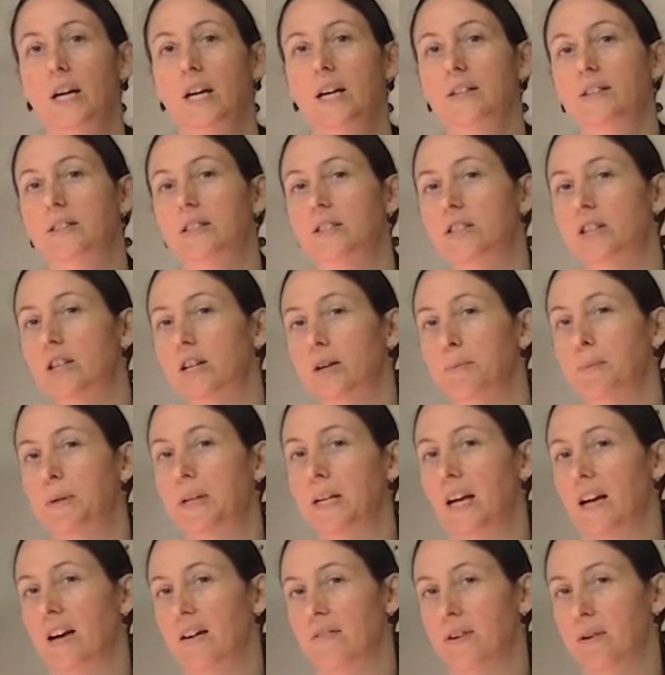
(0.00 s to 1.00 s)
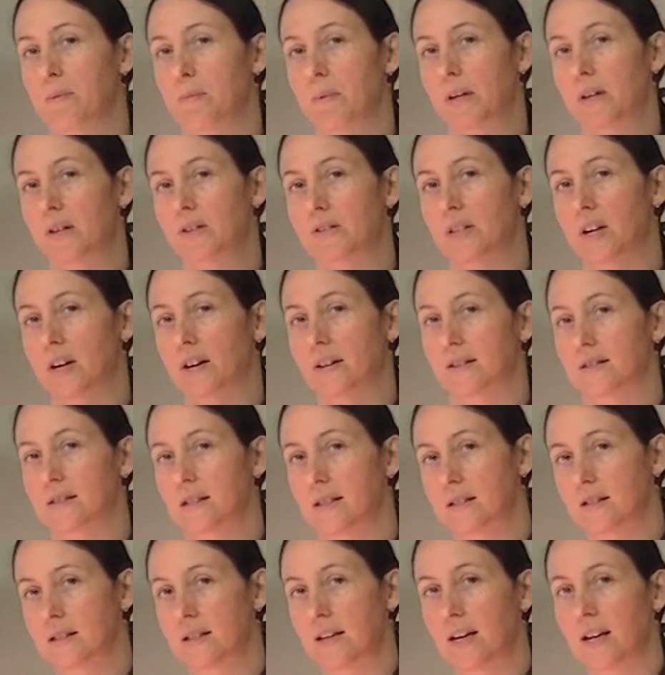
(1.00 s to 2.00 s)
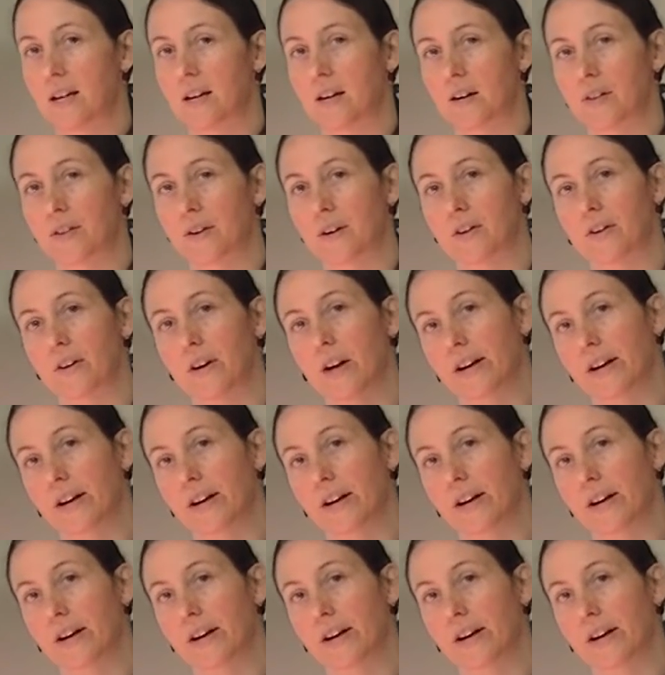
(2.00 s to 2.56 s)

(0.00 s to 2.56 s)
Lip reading: determine heavy metal toxicity and other